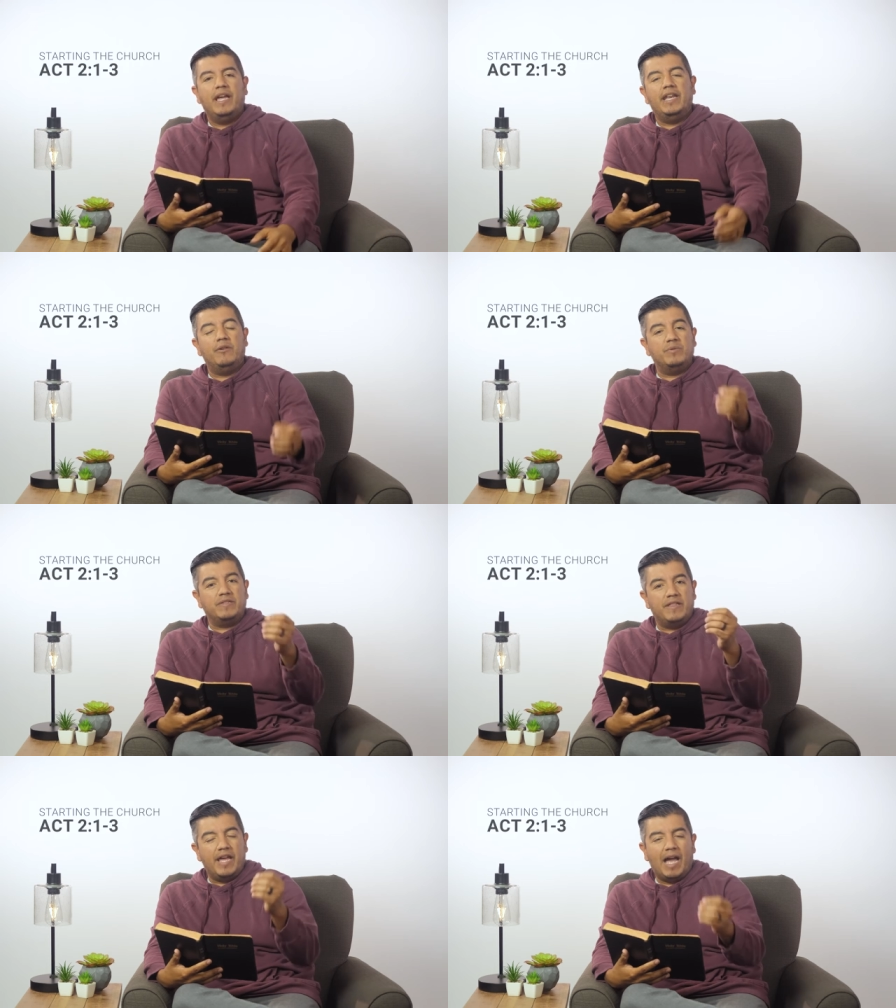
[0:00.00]
And it
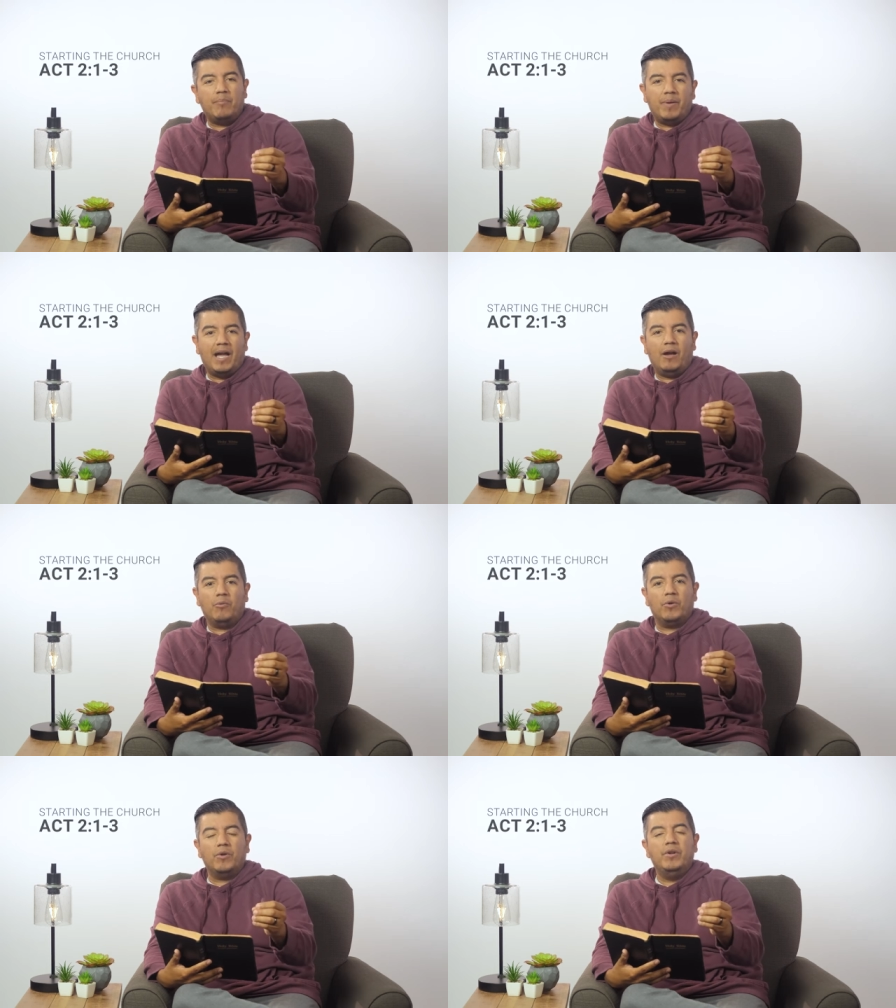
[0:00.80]
was that
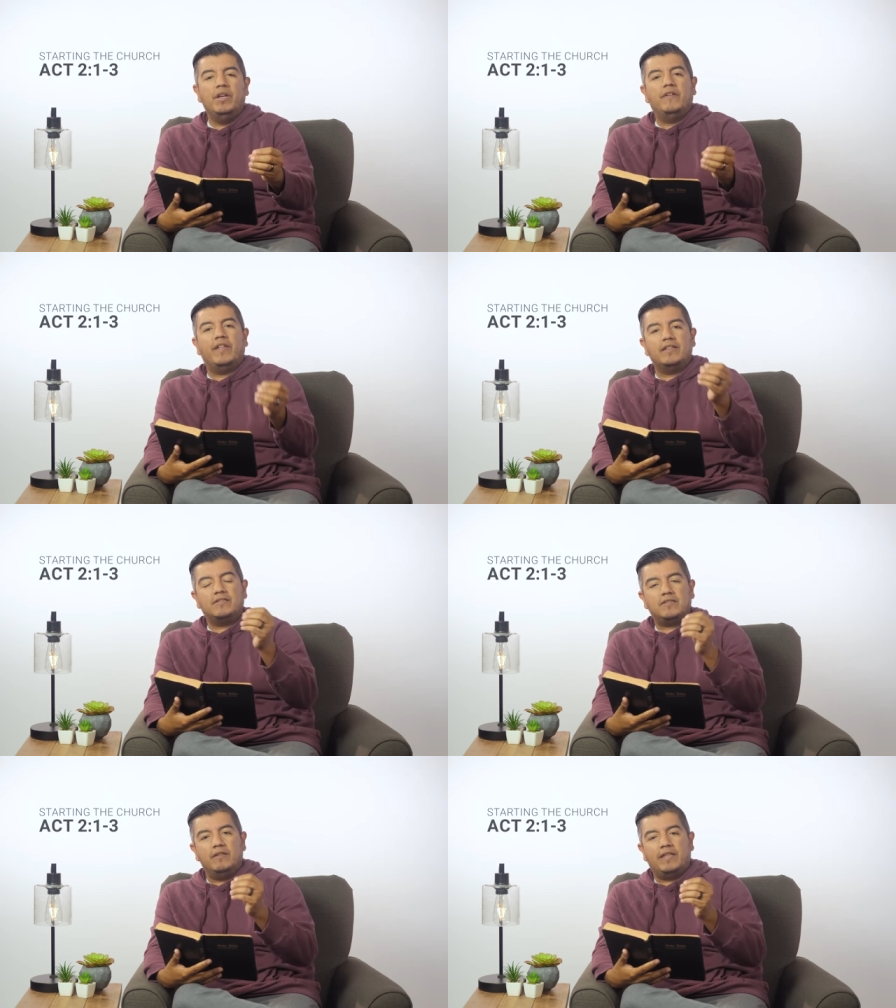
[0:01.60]
power
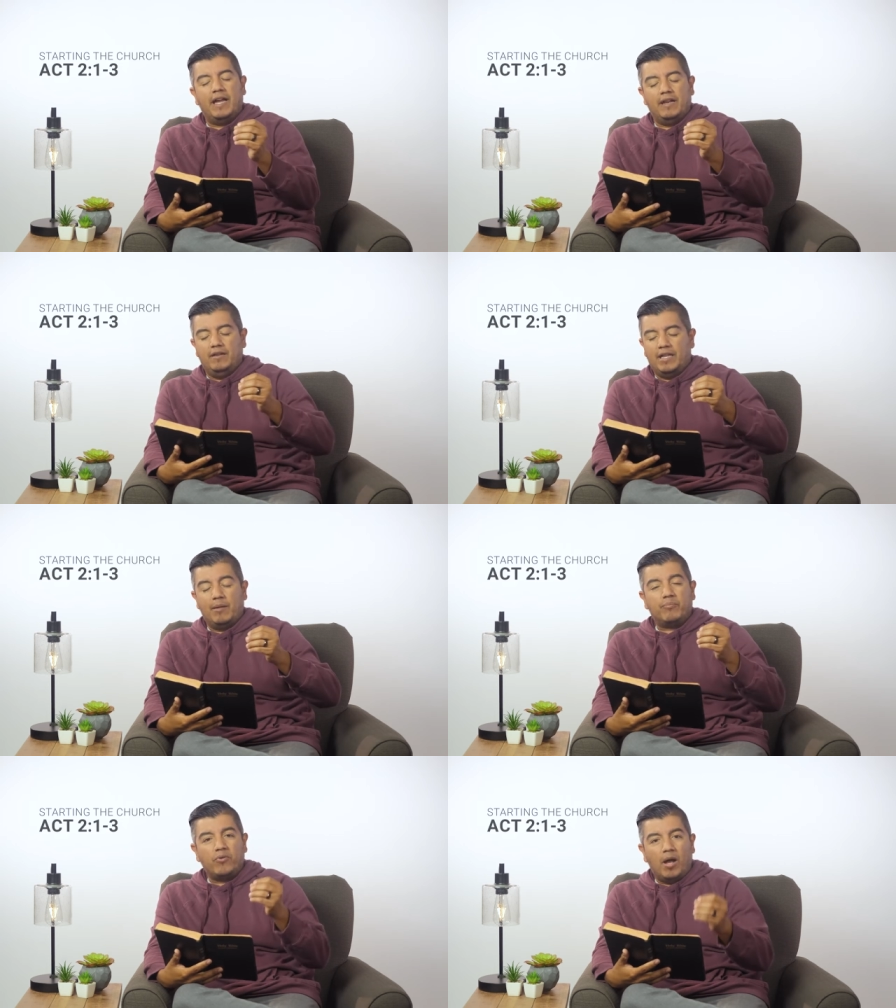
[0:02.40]
that that,
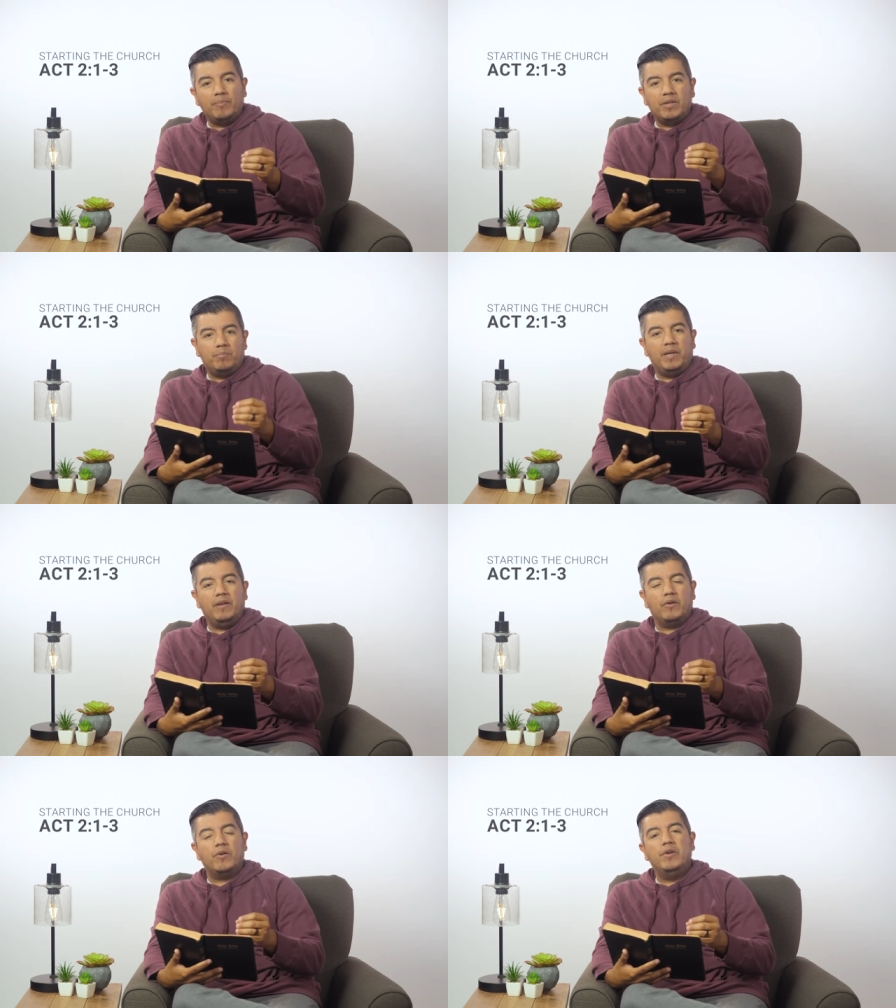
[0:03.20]
that prompted
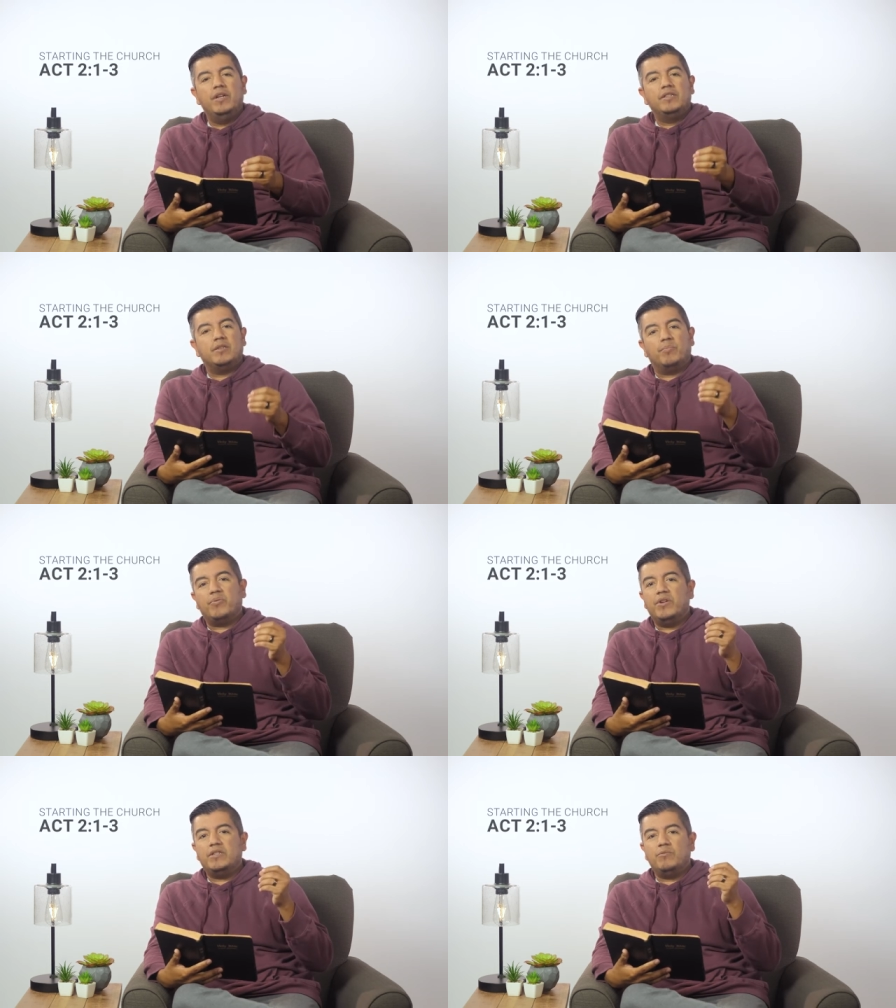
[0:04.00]
Peter to
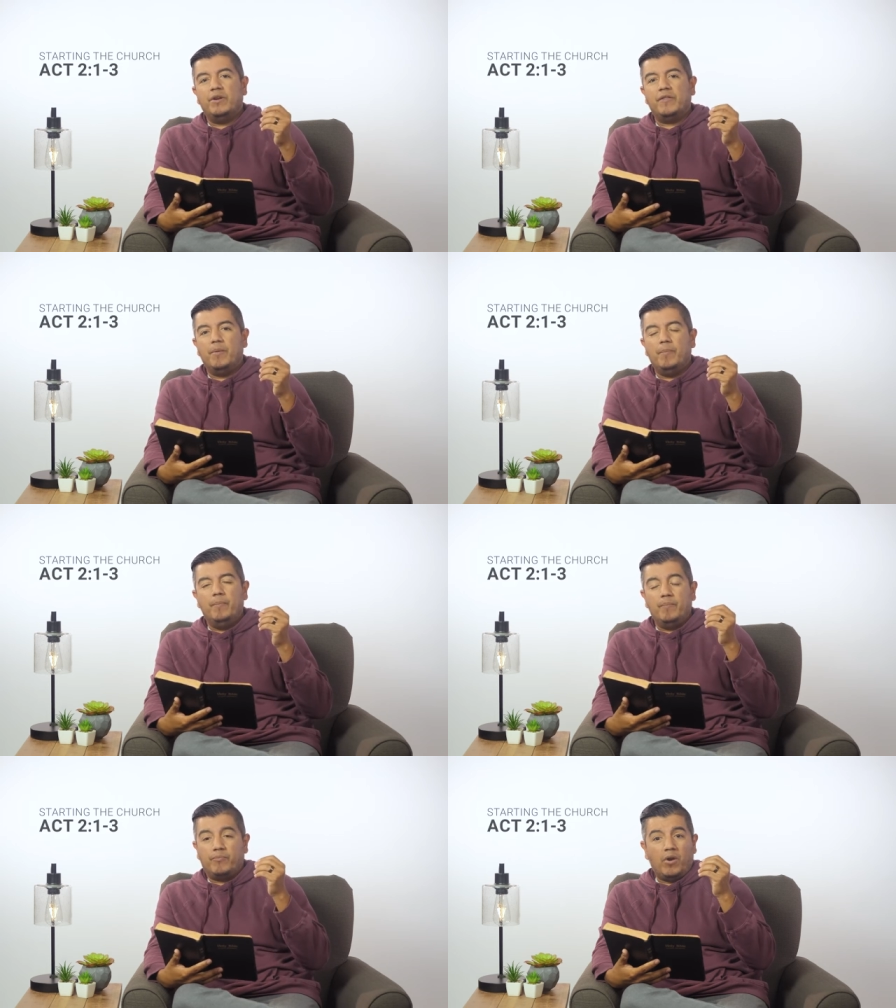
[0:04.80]
preach one of the,
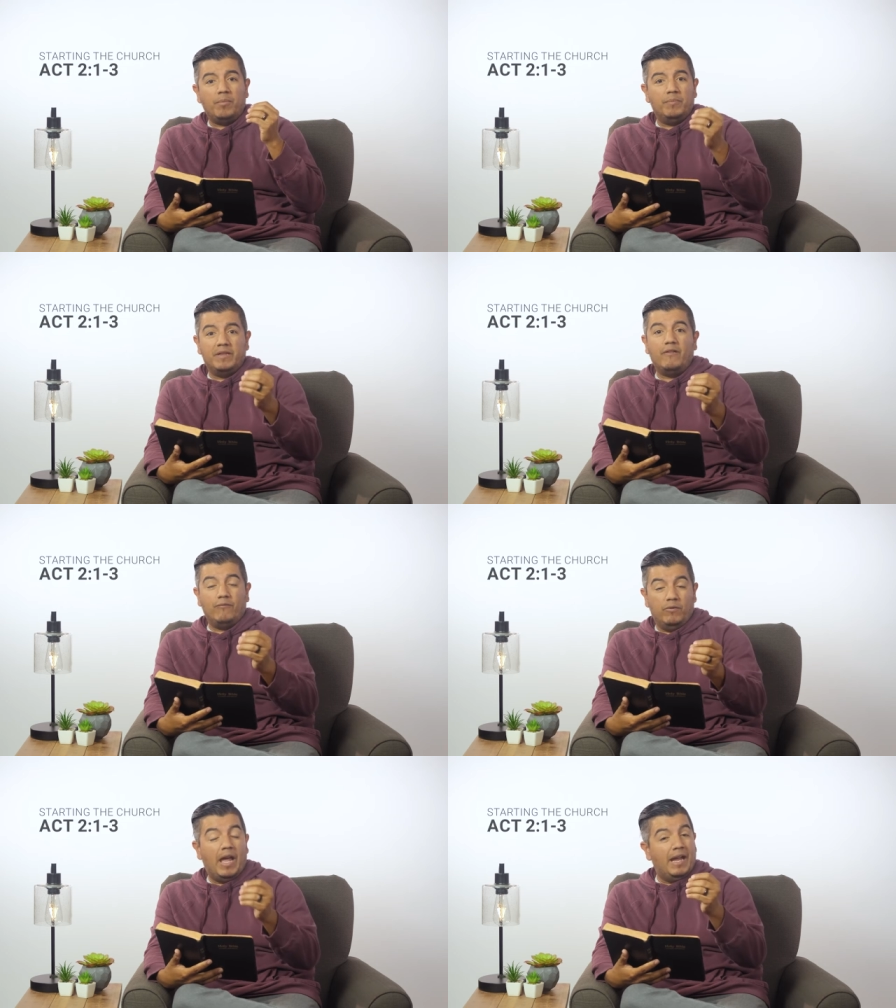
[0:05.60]
probably
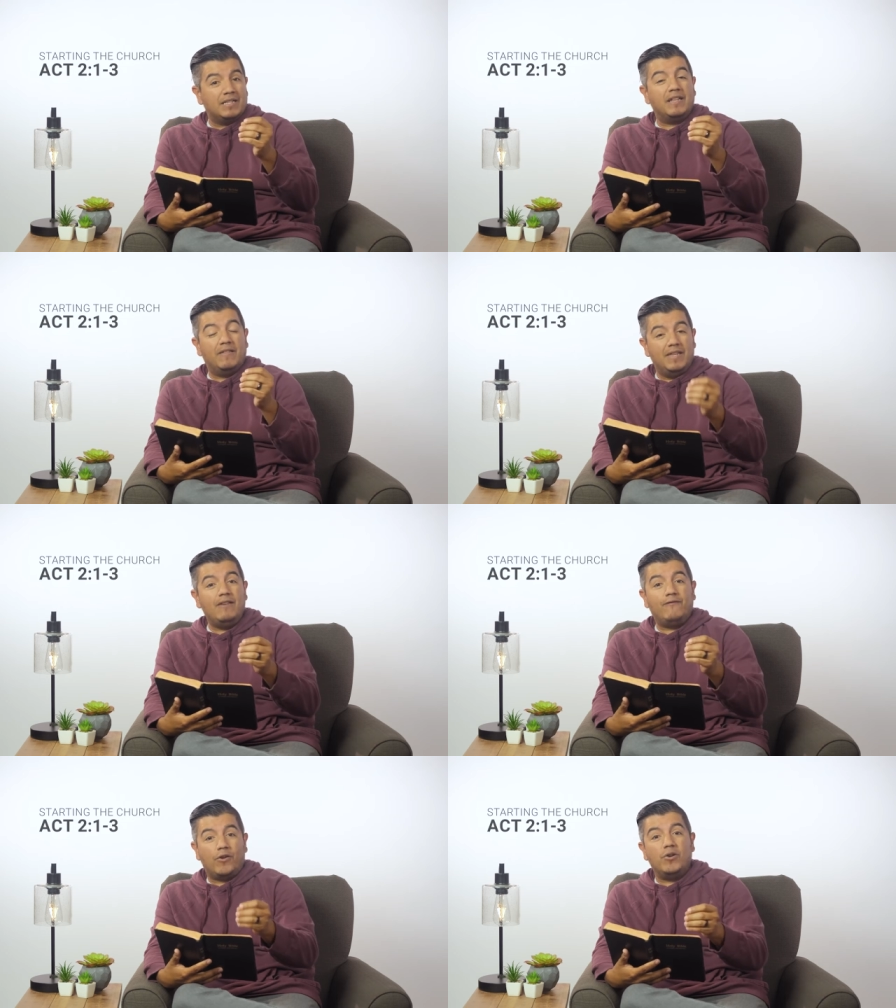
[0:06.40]
the, actually
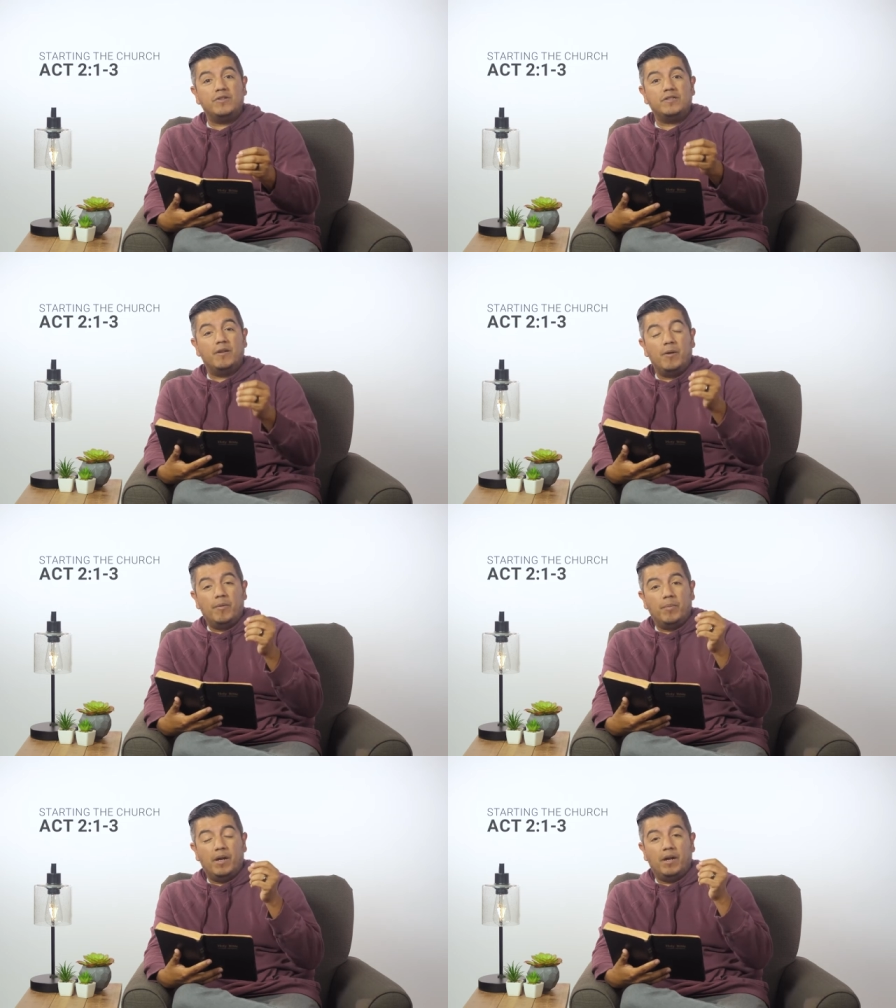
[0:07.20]
the first
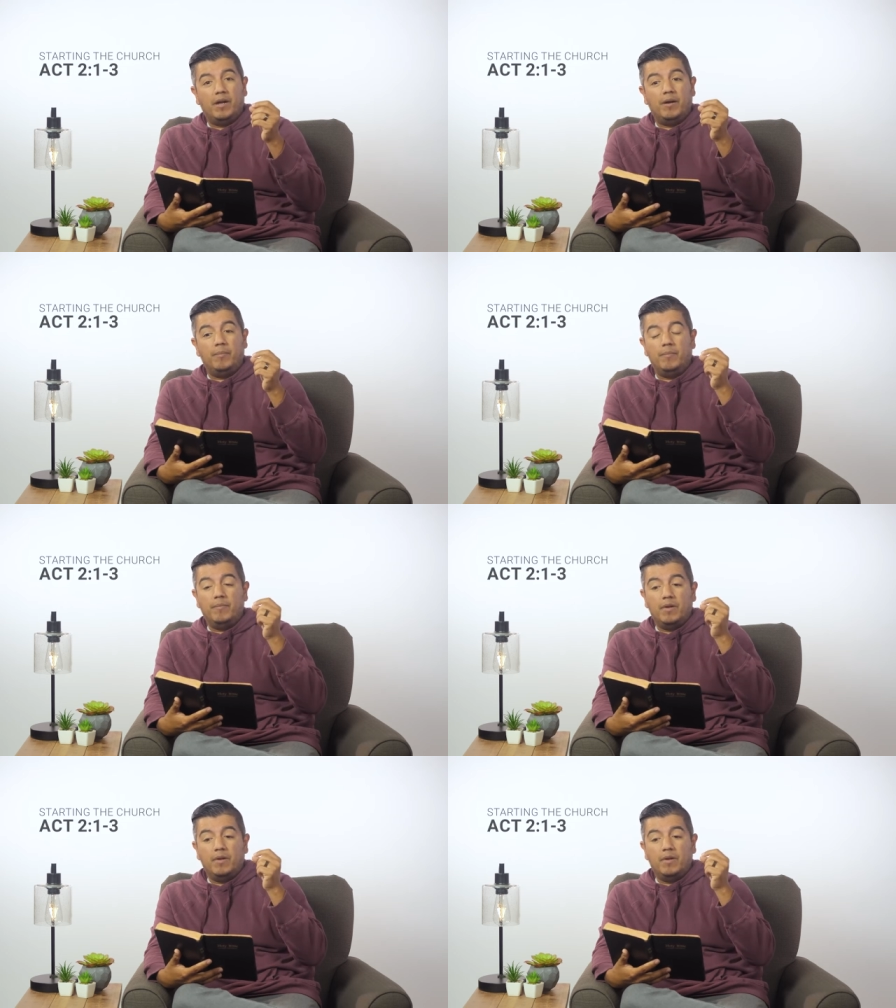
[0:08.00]
uh,